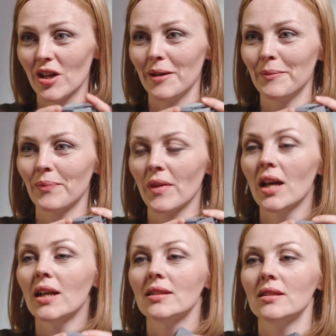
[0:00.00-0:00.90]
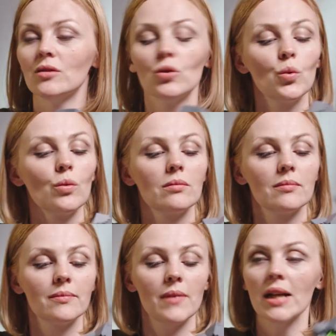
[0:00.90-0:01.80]
going to have sales
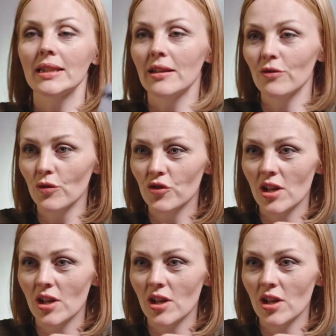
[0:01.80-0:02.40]
guys that are like,